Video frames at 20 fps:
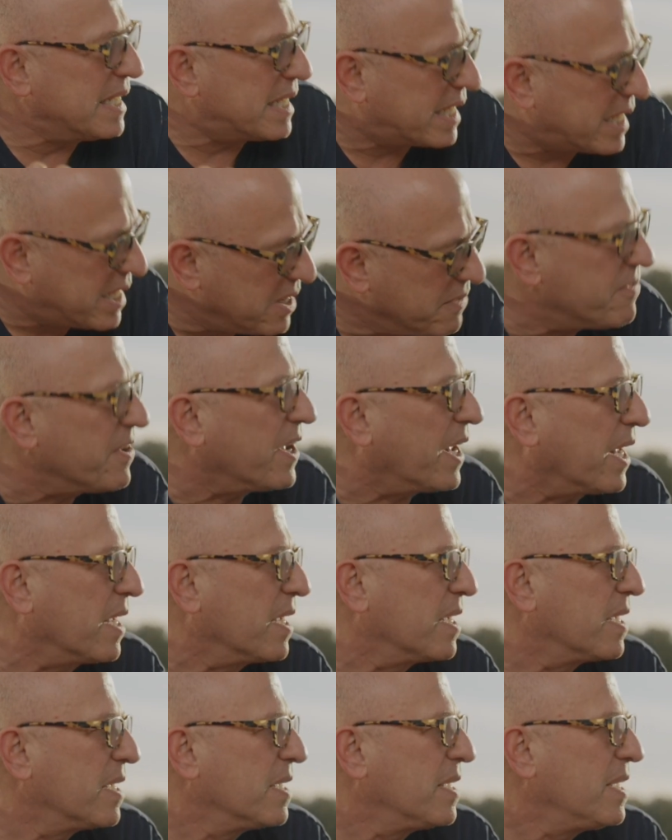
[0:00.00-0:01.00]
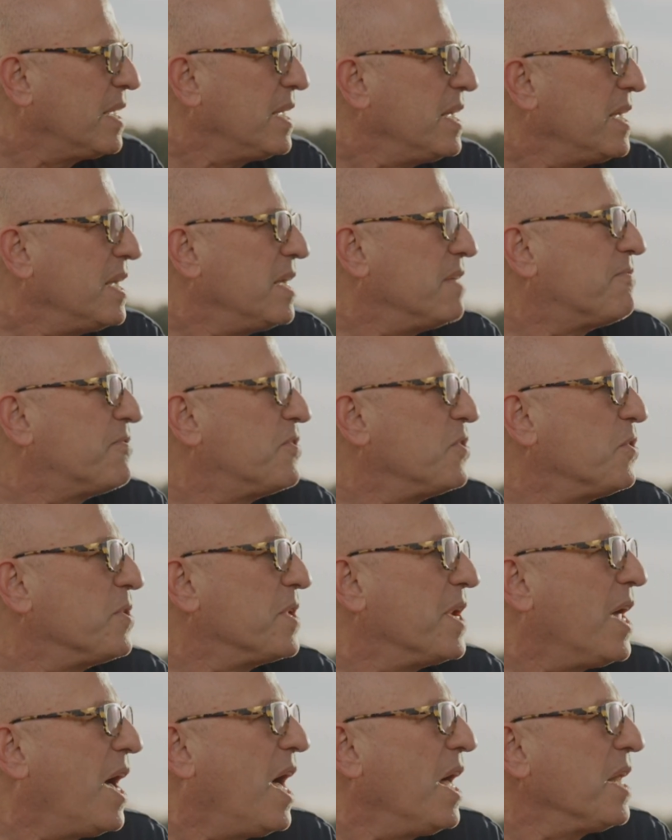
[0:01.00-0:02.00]
giving, if you're
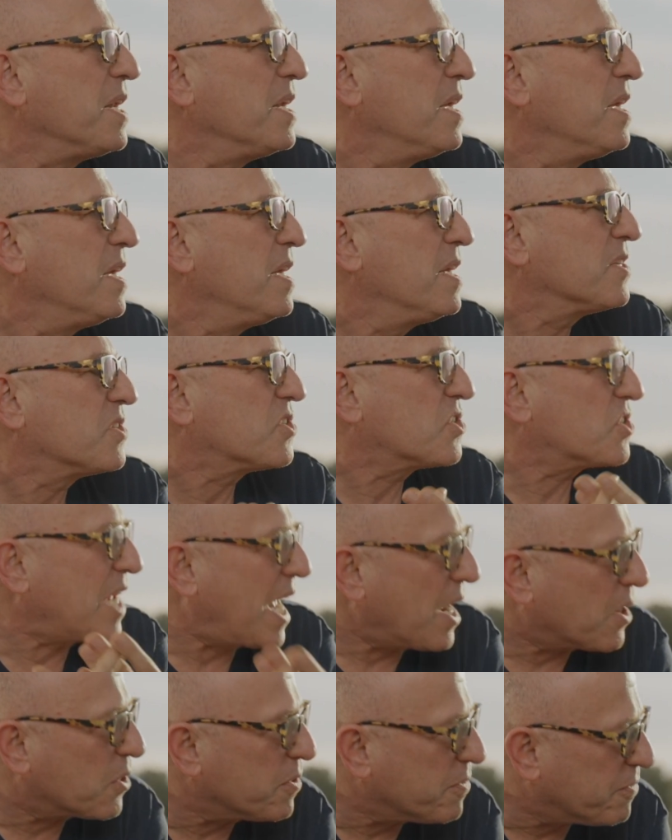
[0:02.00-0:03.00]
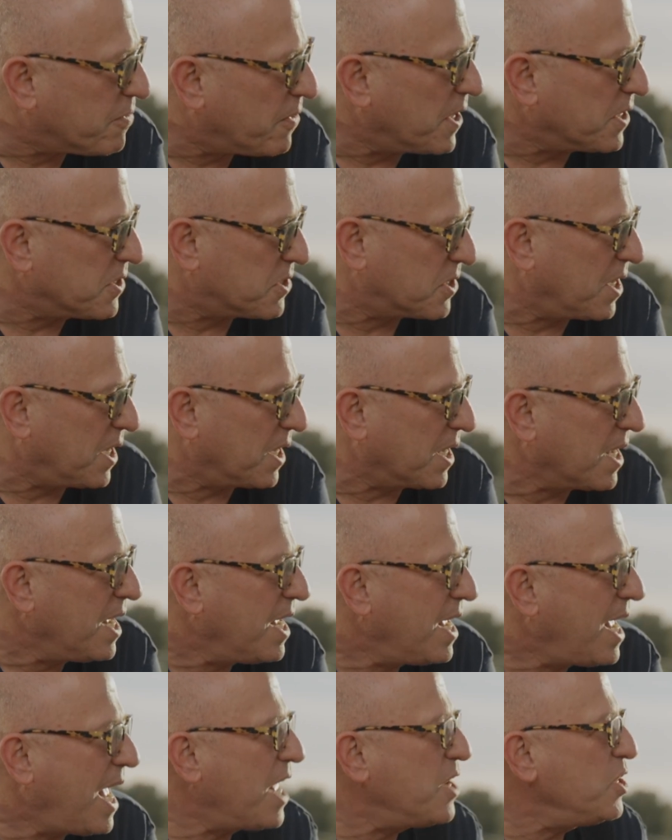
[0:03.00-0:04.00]
not sacrificing,
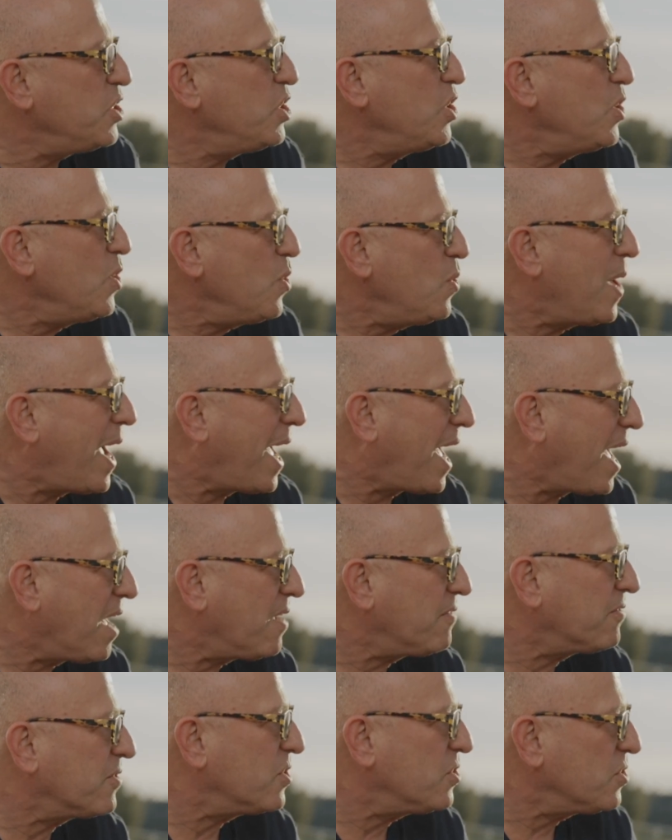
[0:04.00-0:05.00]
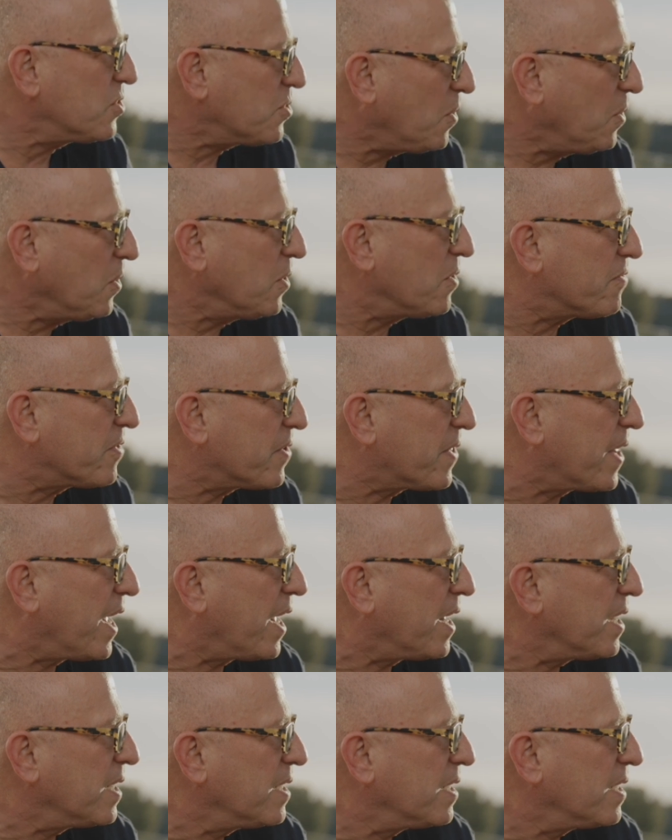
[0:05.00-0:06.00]
and you have control over that.